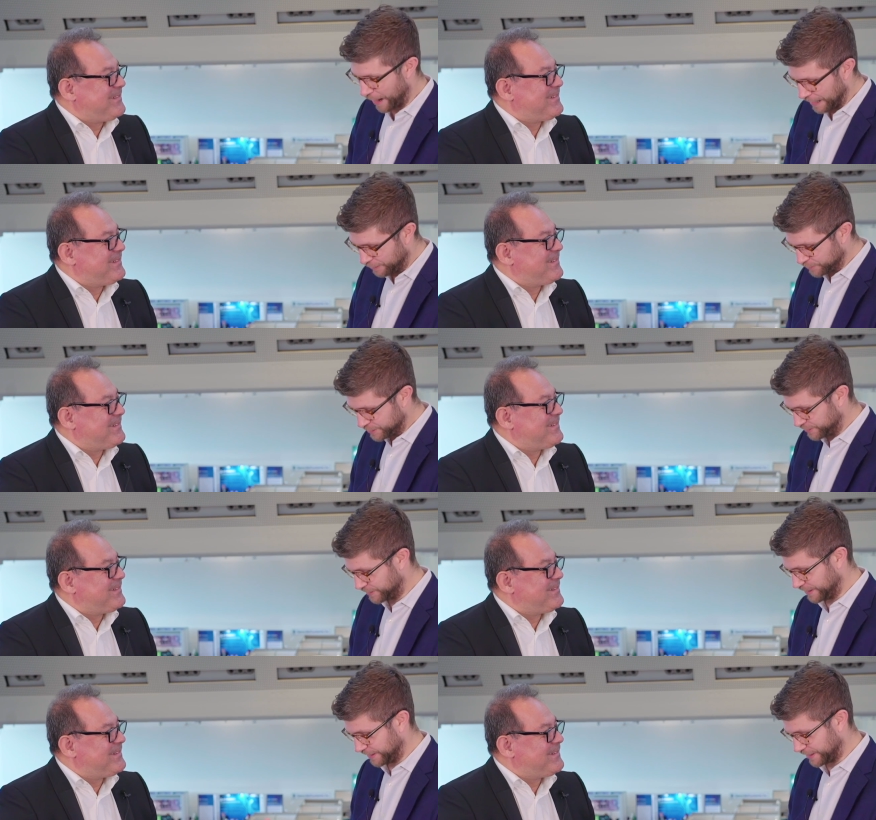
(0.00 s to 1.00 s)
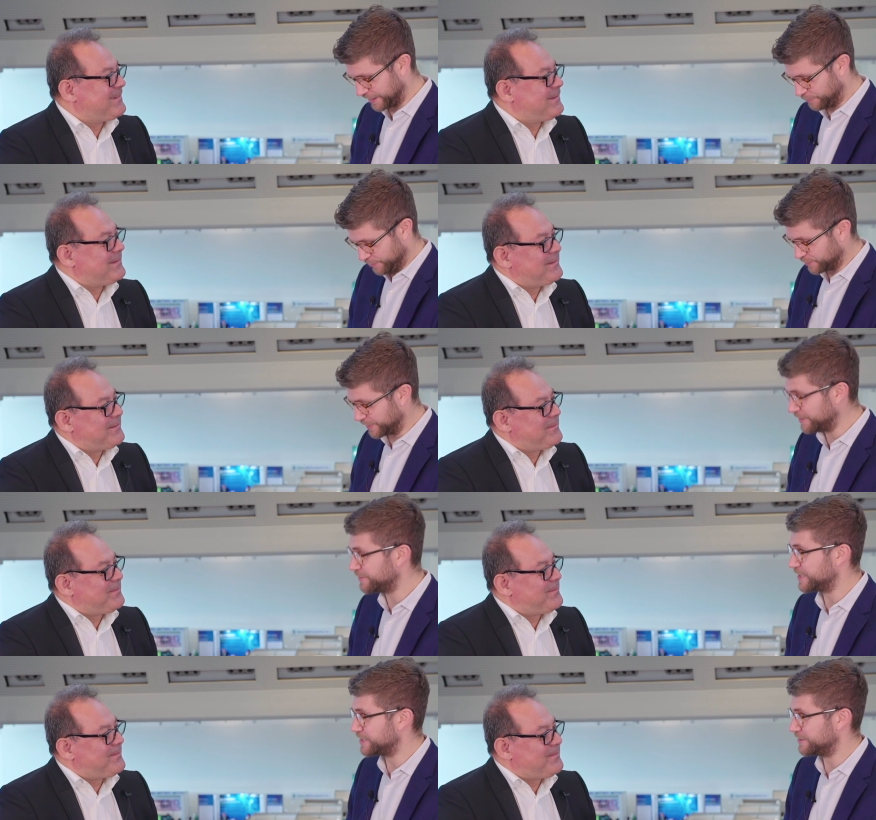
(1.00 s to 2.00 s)
Speaker 1: how do you think, uh, what sort of
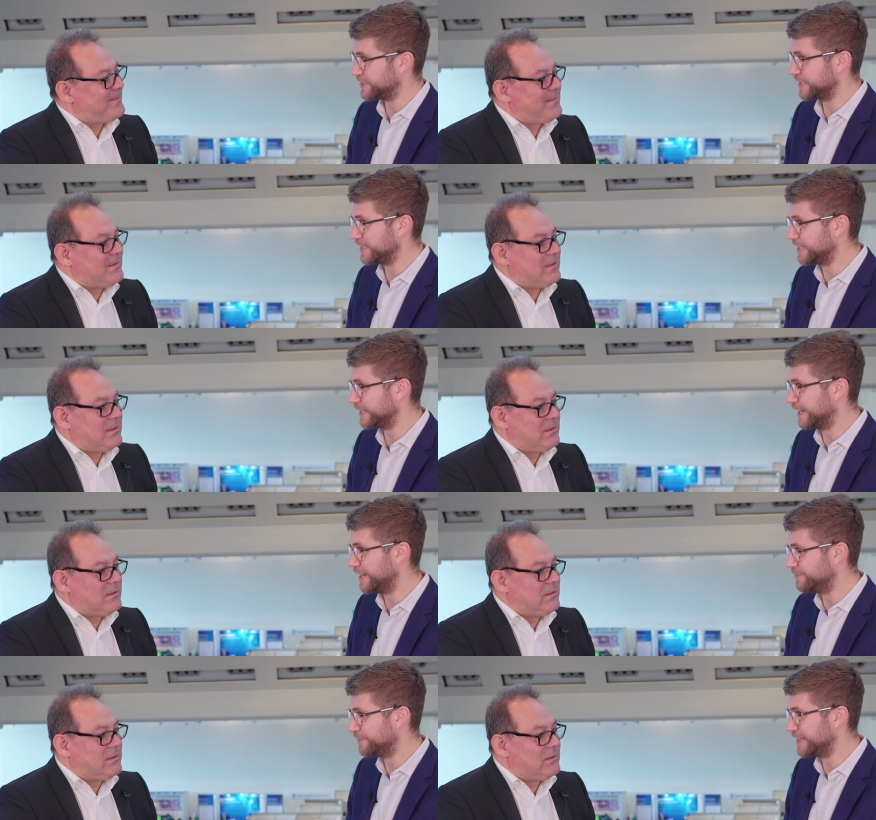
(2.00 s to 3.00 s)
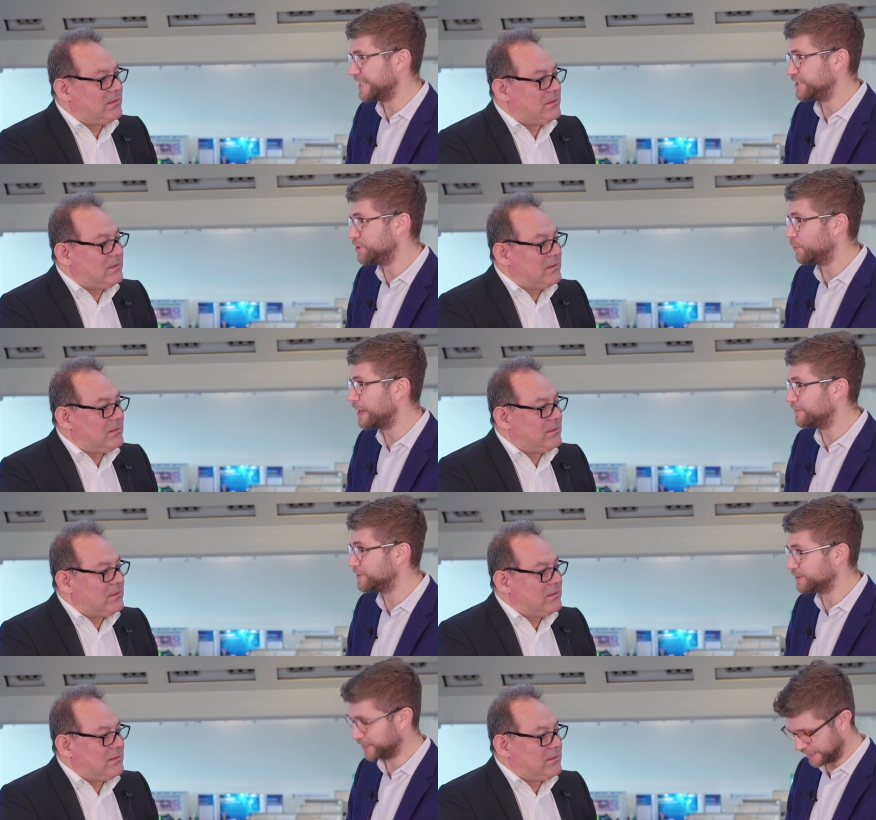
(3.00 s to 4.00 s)
benefits do you see um, in this new way of
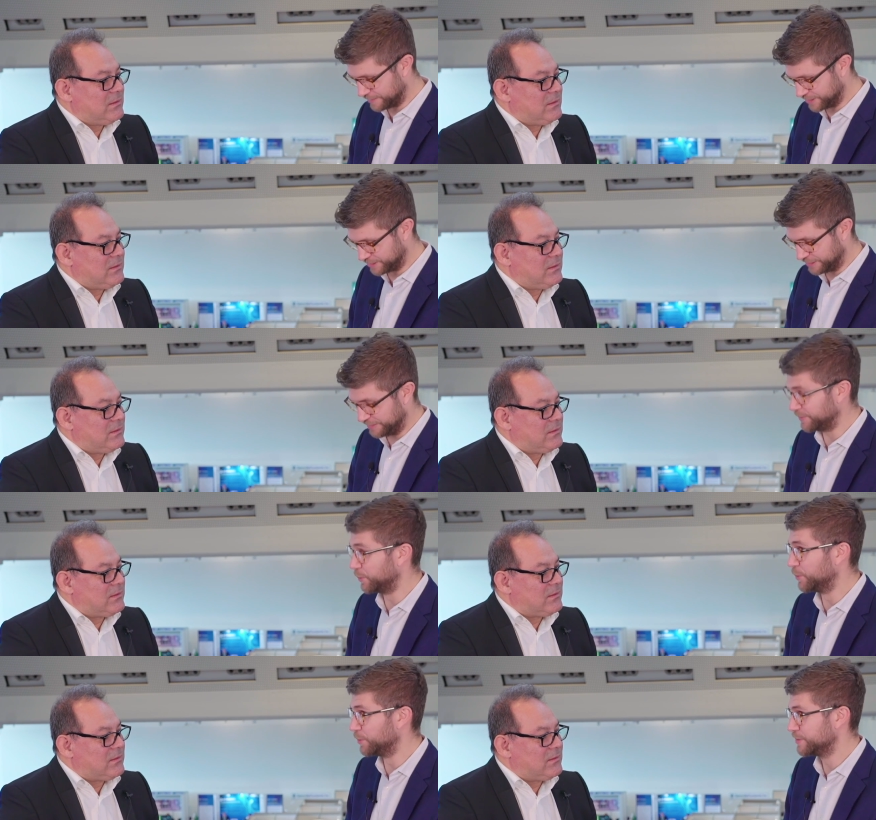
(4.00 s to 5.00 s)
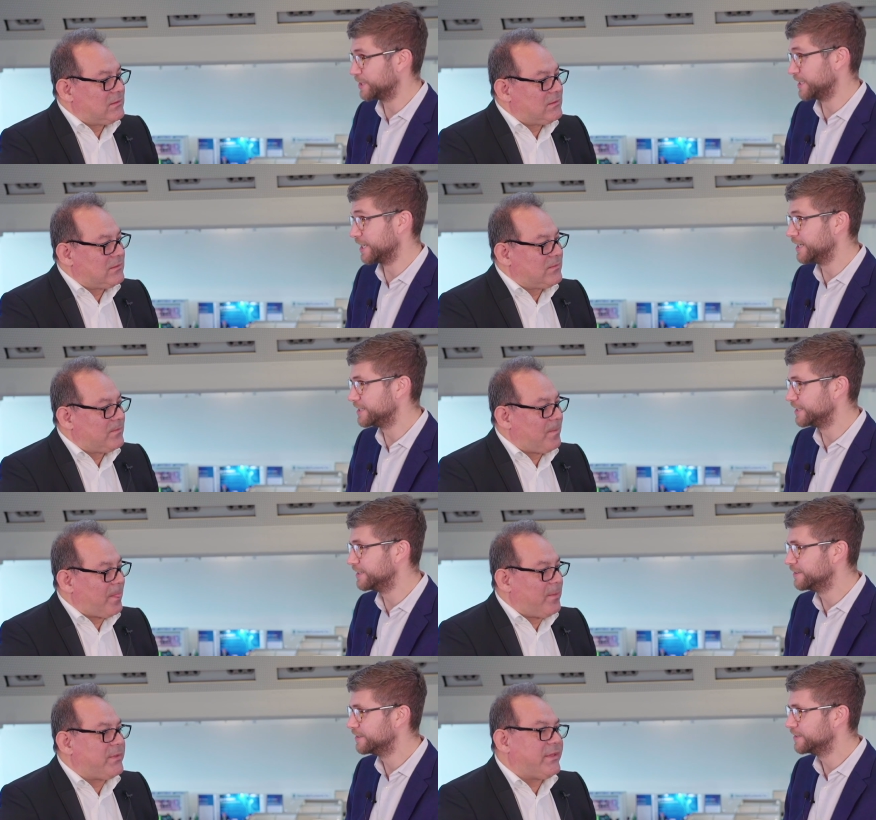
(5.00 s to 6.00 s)
doing chemistry for society?
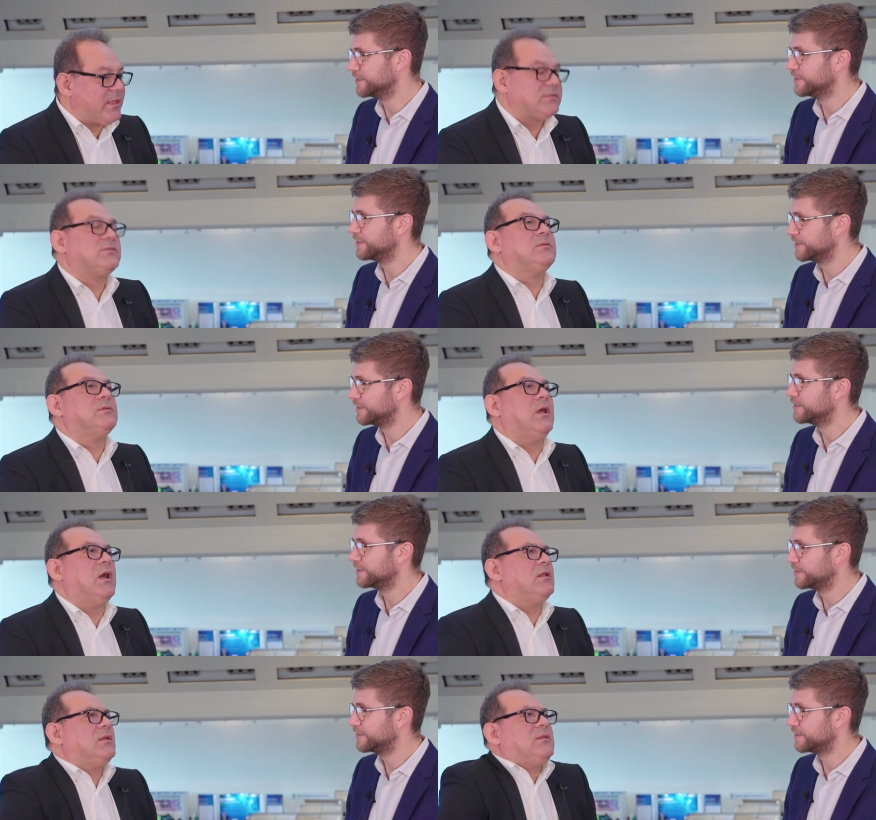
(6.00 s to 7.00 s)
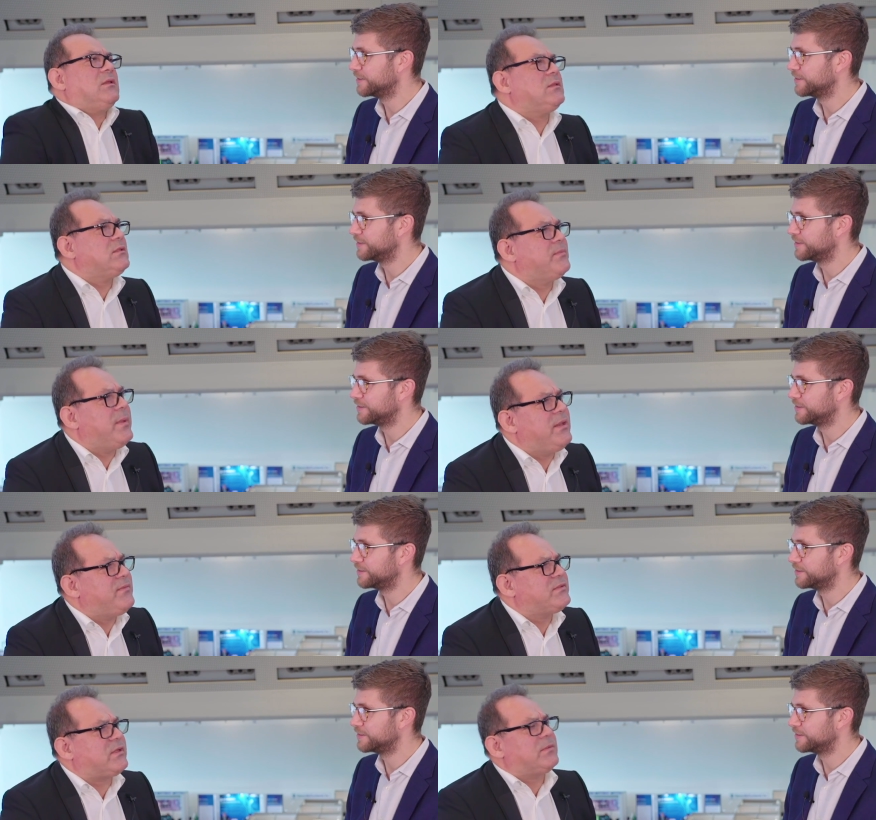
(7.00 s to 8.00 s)
Speaker 2: Yes, I, I think the
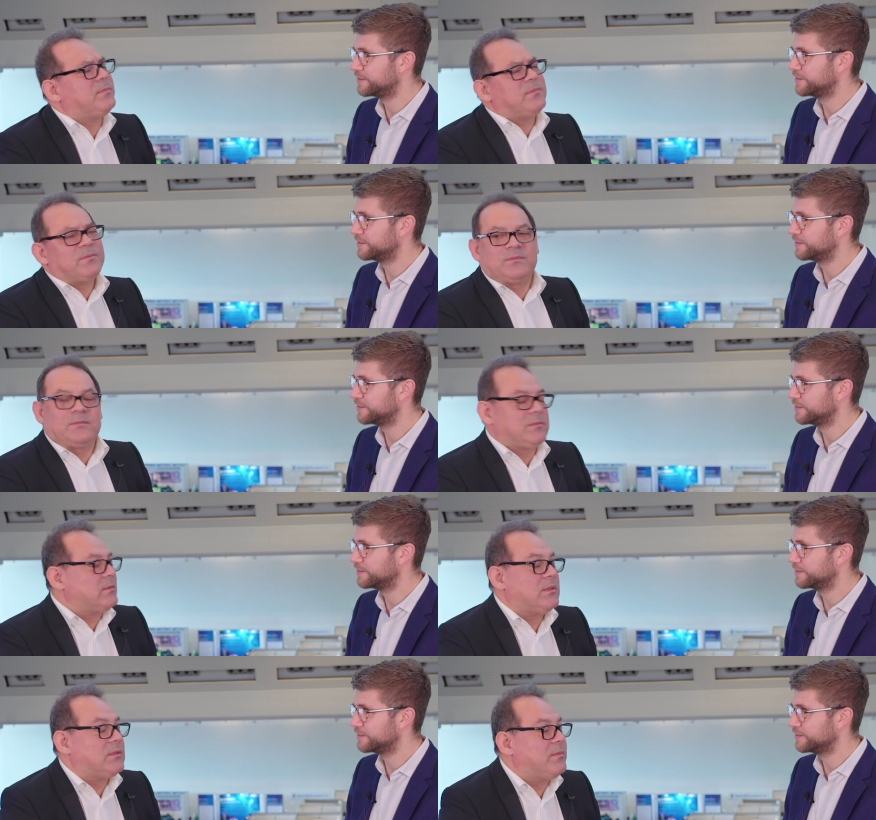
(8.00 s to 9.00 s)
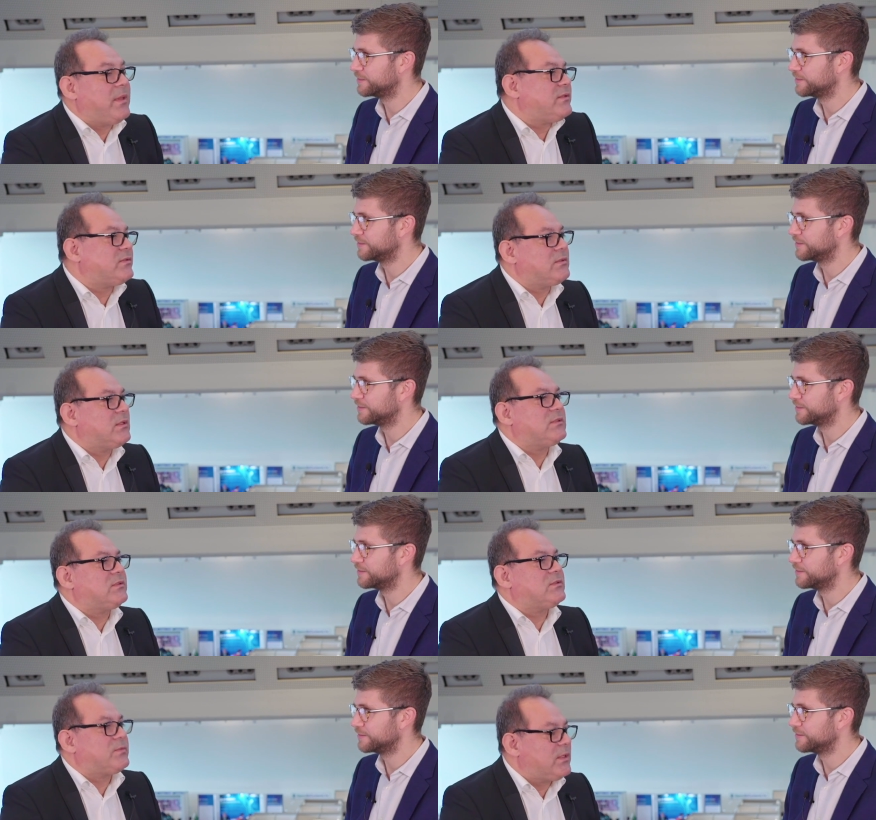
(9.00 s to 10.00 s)
benefits are amazing. It's,
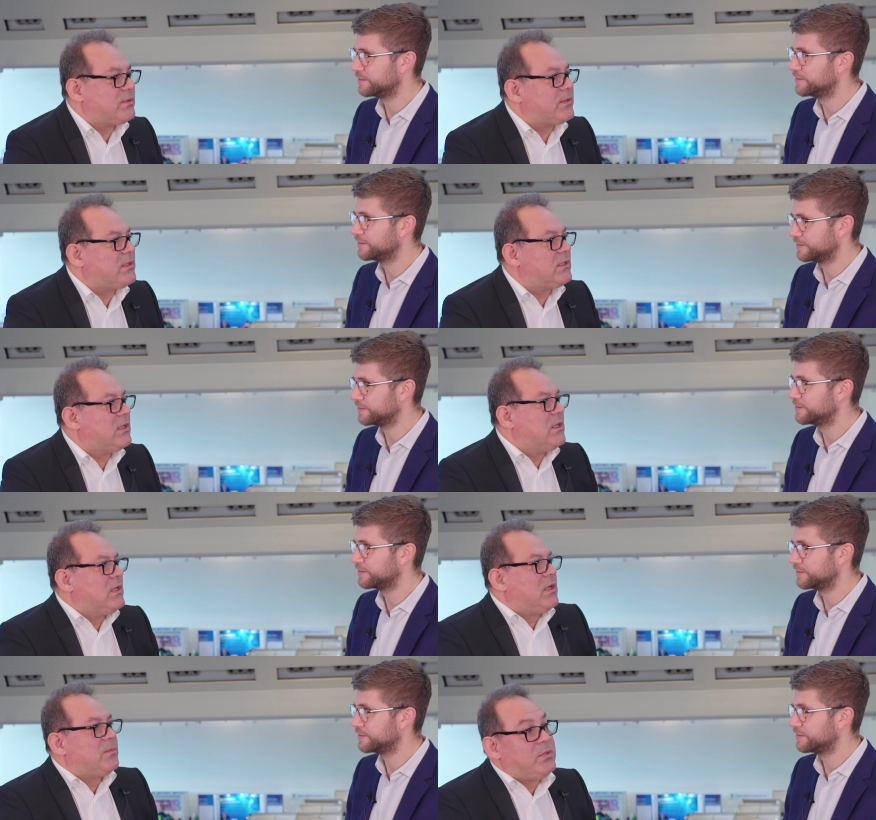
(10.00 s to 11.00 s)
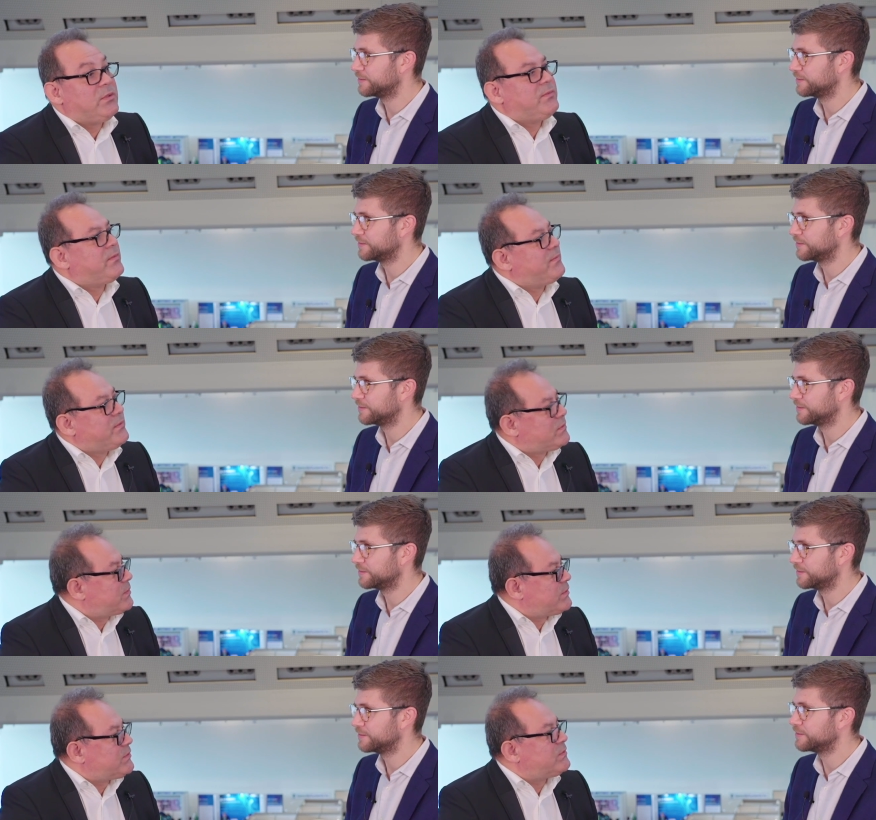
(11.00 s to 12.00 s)
it's, really, really a beautiful future which